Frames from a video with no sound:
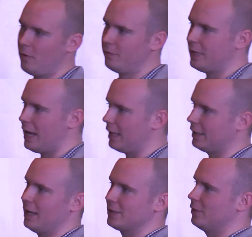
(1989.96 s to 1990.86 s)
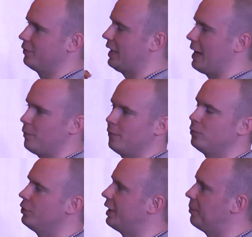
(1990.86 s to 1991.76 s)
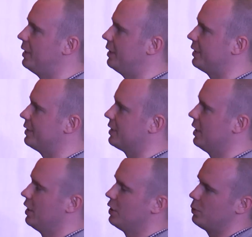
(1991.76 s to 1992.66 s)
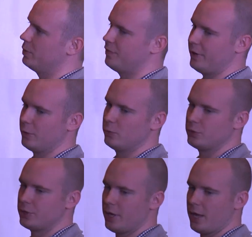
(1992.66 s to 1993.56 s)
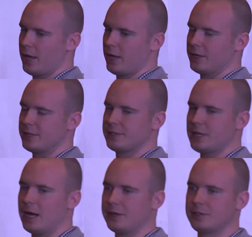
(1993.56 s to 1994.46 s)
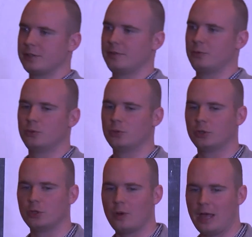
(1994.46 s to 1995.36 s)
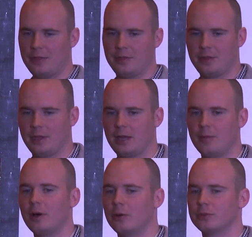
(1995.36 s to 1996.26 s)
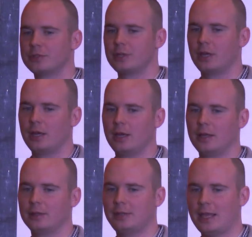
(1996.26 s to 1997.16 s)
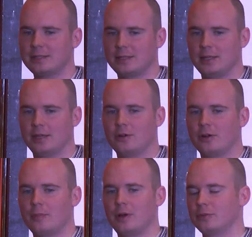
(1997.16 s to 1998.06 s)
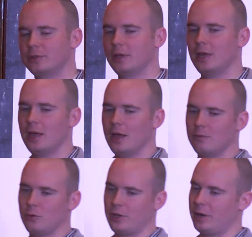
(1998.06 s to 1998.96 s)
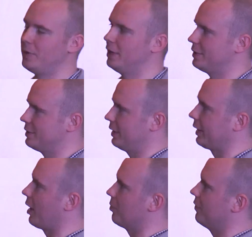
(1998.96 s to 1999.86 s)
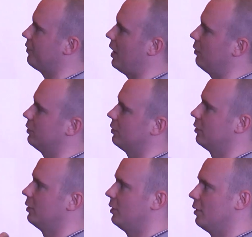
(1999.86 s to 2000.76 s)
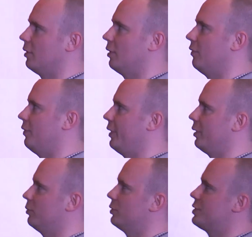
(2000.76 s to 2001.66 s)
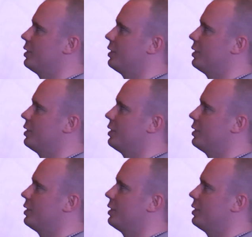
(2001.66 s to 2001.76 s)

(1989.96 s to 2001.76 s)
the attacks, of type of vulnerabilities. So it's very good start if you do not know anything about testing or about vulnerabilities that can be found. Very good